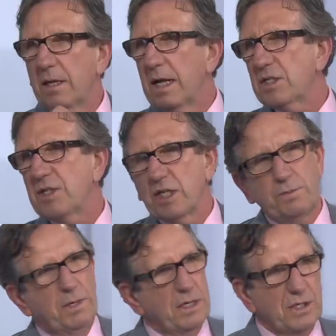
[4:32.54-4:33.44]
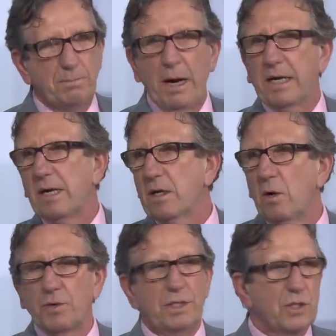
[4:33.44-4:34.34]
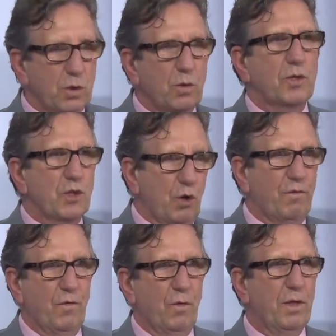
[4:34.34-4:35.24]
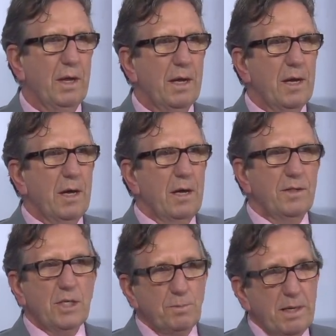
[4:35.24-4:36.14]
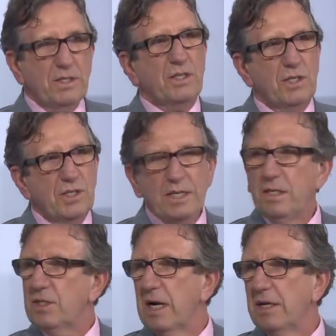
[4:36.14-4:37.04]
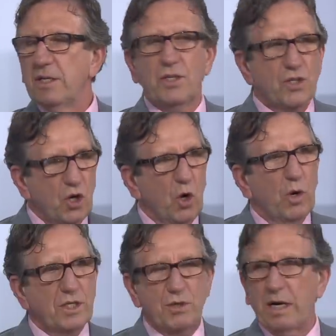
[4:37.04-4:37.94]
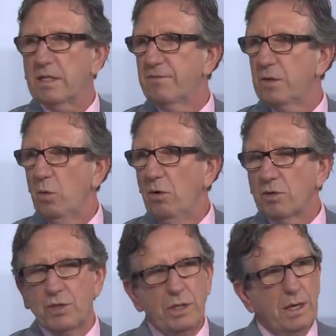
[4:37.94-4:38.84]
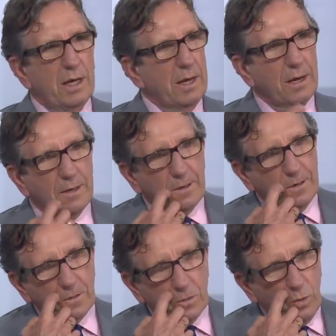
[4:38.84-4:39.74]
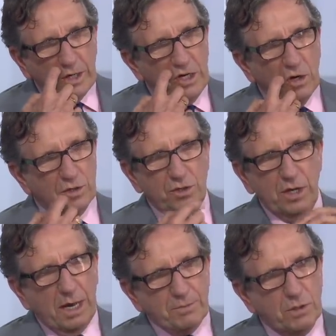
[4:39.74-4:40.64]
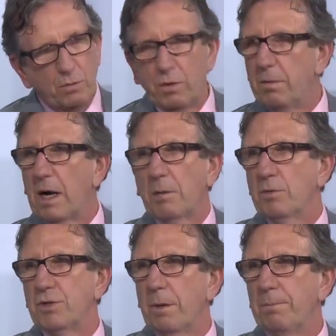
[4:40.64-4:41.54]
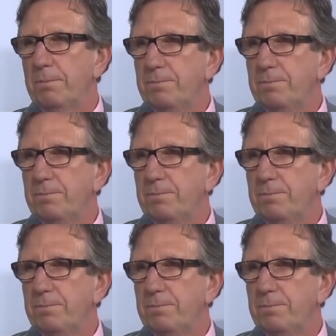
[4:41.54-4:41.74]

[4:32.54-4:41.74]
last 6 minutes, they're banging goals and so on and so forth. This Manchester City side is so attractive to watch. And Guardiola's done an absolutely remarkable job.